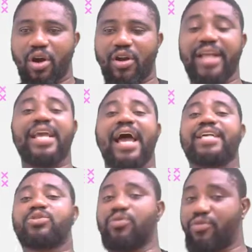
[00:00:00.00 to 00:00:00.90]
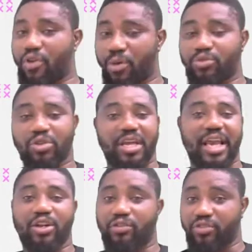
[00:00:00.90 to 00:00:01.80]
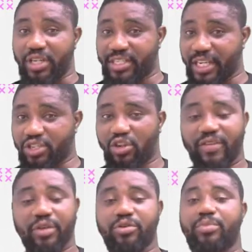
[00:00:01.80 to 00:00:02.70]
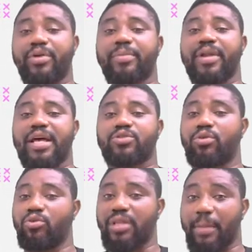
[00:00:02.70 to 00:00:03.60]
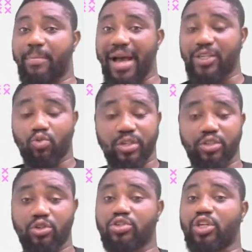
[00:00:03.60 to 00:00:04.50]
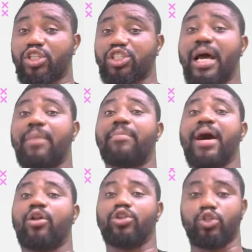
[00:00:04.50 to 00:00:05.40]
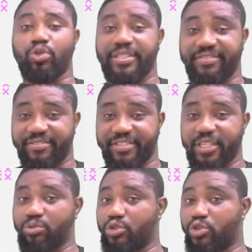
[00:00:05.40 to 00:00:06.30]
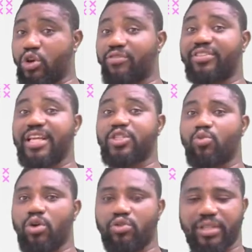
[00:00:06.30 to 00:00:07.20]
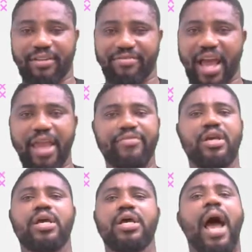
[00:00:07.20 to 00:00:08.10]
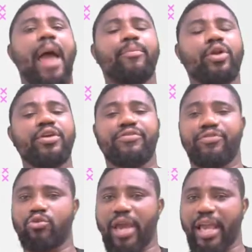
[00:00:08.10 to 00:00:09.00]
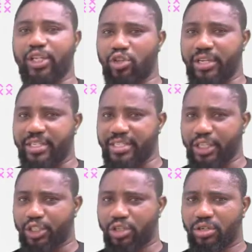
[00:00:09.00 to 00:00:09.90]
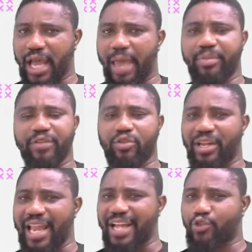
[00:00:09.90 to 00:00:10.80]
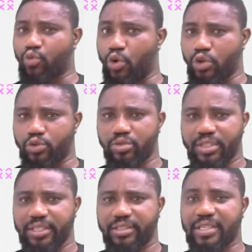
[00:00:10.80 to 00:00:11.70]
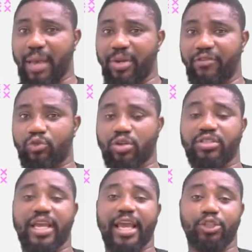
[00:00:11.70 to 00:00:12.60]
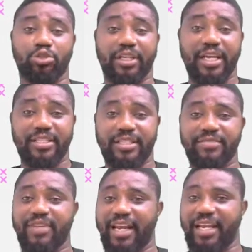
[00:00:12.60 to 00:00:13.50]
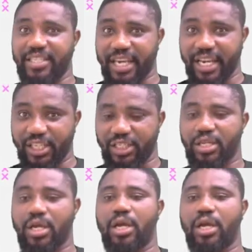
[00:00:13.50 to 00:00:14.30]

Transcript: Alright guys, we've come to the end of today's section of Learning with Prep Class. We'll look at past questions on Jamb Biology 2015. We solved 31 to 35. I believe you enjoyed this section. I believe you learned one or two things. I believe it was educative and engaging.